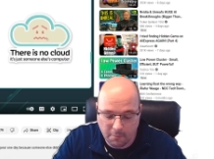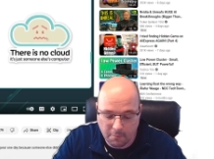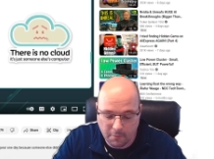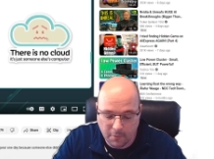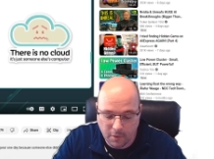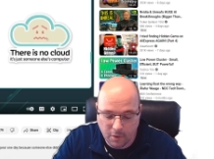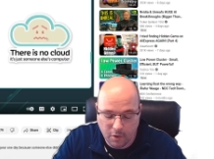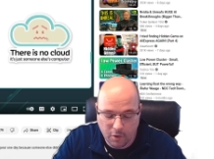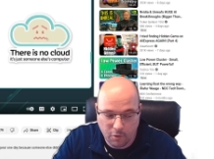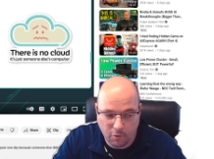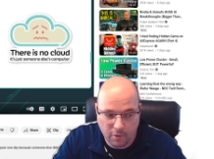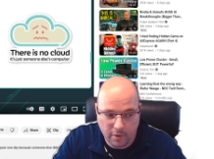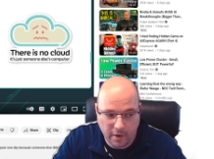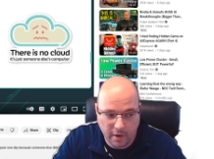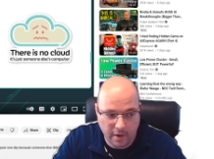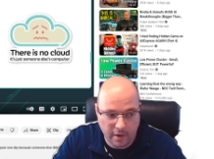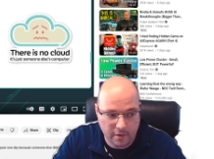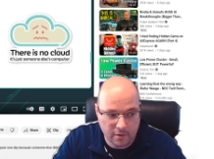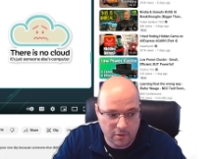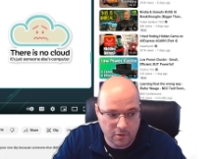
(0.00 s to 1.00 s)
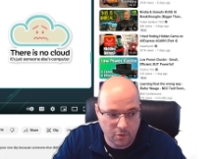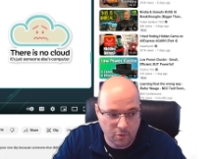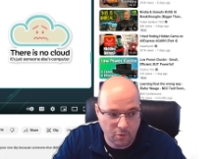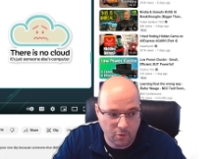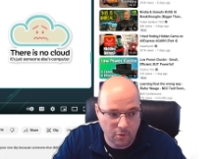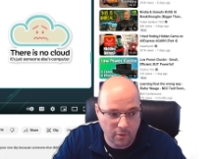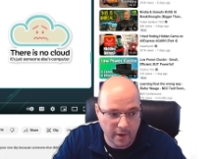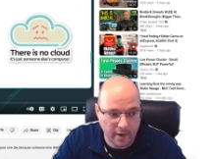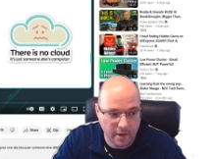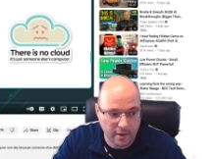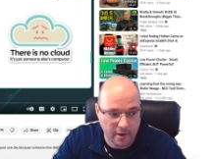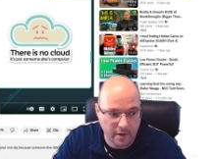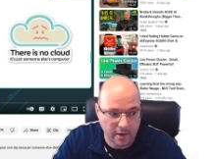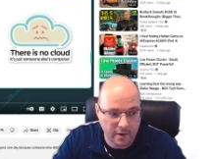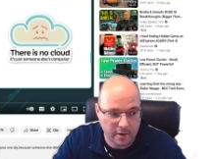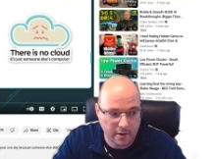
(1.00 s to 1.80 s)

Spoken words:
look into in